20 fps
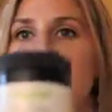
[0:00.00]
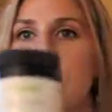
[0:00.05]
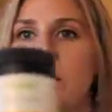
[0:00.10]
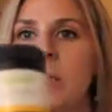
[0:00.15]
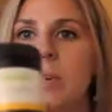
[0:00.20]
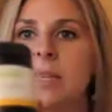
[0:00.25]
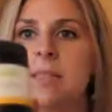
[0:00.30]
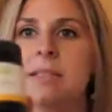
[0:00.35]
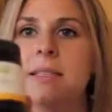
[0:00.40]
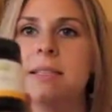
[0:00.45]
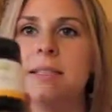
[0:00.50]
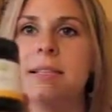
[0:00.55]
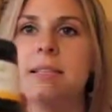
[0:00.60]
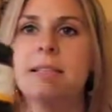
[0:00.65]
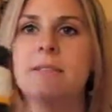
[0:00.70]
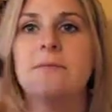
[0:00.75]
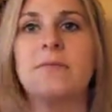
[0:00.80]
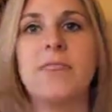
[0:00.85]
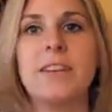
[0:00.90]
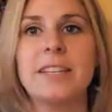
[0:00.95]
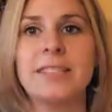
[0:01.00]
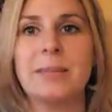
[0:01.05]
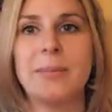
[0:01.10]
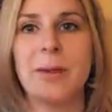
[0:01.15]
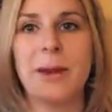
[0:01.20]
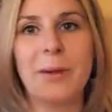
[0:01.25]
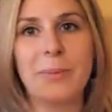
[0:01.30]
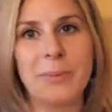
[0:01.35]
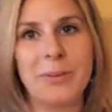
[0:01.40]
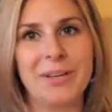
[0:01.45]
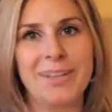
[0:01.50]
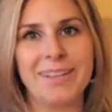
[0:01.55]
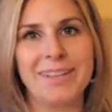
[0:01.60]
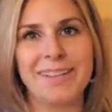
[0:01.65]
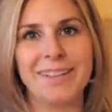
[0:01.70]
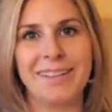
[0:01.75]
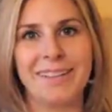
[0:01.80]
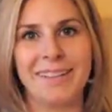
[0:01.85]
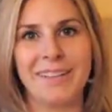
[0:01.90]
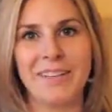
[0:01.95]
that because it's nice and fuzzy, but I'll put
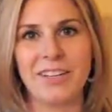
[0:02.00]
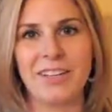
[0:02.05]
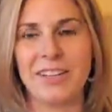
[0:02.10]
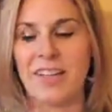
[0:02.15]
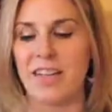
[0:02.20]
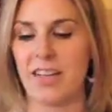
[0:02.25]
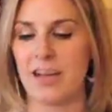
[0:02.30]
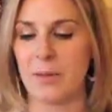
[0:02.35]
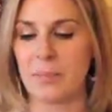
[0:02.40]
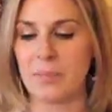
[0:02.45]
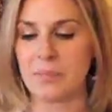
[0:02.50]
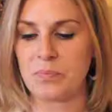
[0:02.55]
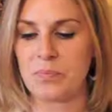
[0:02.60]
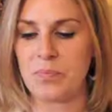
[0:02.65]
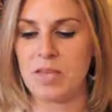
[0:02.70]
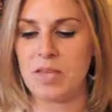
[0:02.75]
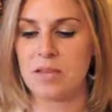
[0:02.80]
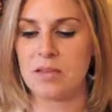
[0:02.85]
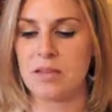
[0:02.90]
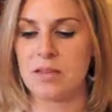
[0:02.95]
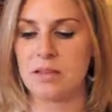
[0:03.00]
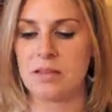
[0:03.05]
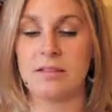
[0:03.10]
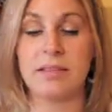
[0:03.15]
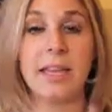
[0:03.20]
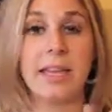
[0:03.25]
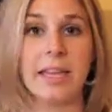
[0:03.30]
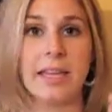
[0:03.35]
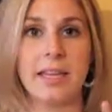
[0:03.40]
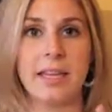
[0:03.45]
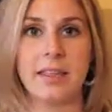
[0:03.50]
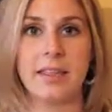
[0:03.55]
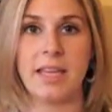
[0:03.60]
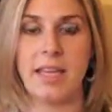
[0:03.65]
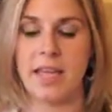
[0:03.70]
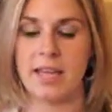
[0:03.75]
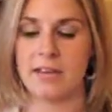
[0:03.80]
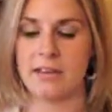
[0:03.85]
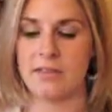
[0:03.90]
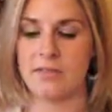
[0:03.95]
a little link at
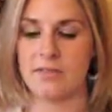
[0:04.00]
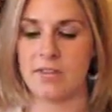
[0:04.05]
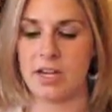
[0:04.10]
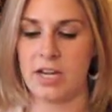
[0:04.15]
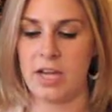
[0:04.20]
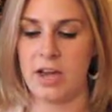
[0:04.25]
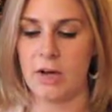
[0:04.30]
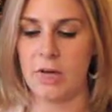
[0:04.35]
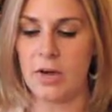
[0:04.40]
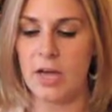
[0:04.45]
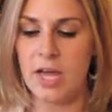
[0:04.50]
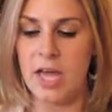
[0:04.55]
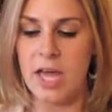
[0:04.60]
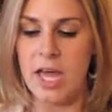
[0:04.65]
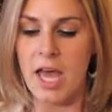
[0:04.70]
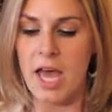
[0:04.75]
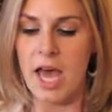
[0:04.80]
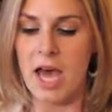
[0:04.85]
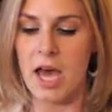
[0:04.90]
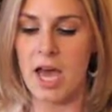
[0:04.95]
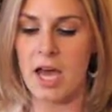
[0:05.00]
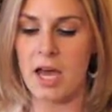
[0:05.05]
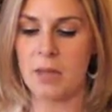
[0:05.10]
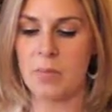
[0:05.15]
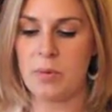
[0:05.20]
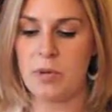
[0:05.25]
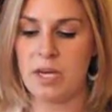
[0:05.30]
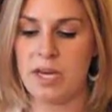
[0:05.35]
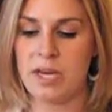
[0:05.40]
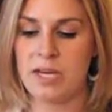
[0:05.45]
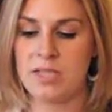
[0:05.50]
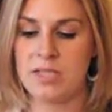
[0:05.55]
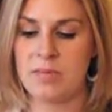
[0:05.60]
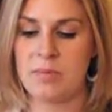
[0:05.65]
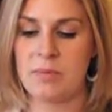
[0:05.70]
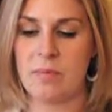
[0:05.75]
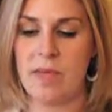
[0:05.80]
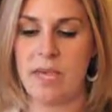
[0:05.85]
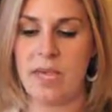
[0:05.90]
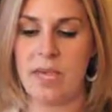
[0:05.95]
the end of the video. But it
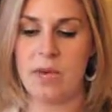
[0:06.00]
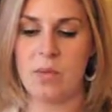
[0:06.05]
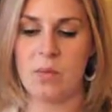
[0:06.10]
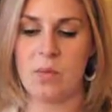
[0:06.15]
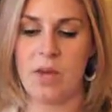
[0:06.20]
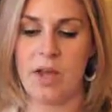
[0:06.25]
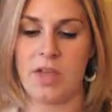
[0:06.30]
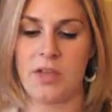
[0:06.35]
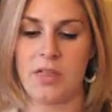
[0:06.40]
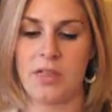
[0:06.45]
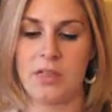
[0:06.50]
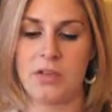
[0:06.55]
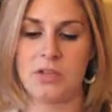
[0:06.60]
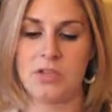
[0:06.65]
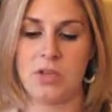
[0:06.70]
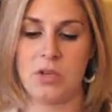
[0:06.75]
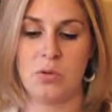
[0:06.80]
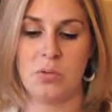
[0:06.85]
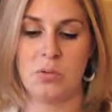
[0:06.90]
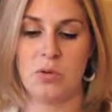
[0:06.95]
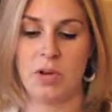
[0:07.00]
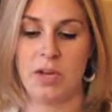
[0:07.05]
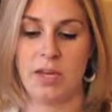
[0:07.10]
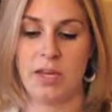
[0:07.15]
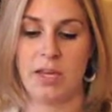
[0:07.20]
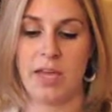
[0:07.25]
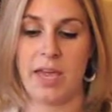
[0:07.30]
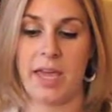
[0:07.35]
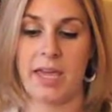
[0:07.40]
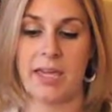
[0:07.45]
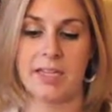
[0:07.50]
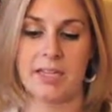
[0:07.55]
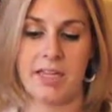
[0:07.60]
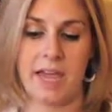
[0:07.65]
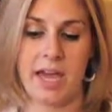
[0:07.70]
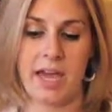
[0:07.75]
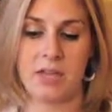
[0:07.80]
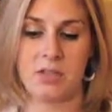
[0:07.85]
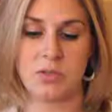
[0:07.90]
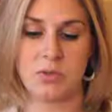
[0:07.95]
is made with turmeric and
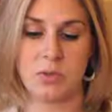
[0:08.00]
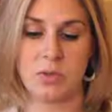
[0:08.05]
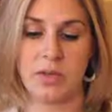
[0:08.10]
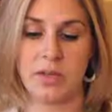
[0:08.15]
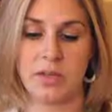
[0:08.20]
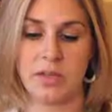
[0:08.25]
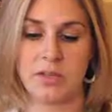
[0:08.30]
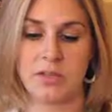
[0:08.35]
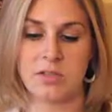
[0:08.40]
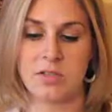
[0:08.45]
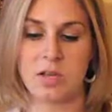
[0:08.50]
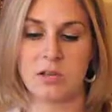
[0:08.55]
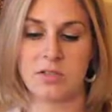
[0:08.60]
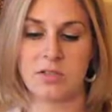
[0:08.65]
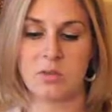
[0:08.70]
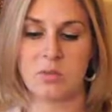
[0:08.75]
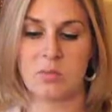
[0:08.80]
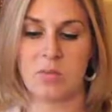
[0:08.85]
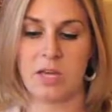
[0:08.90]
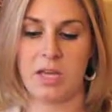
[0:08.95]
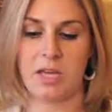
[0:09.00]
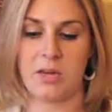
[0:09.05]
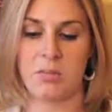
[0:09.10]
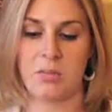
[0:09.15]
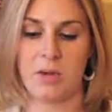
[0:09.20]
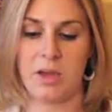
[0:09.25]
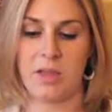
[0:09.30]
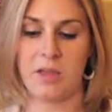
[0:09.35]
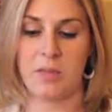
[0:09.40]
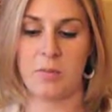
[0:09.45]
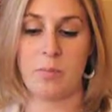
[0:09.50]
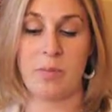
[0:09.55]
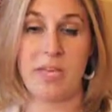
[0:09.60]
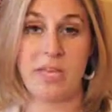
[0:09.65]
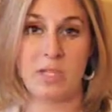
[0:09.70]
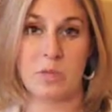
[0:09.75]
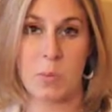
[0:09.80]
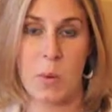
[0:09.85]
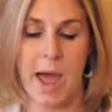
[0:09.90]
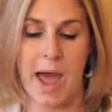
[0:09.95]
castor oil. It's also made with
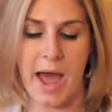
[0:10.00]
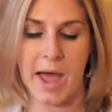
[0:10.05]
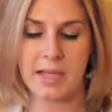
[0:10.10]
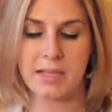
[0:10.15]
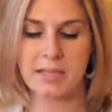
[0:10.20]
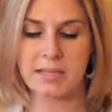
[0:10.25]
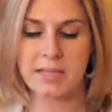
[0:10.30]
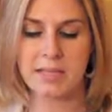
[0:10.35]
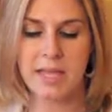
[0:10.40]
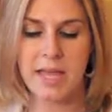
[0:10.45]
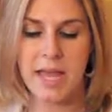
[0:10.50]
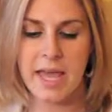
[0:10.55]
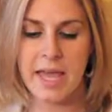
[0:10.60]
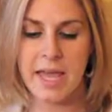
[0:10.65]
beeswax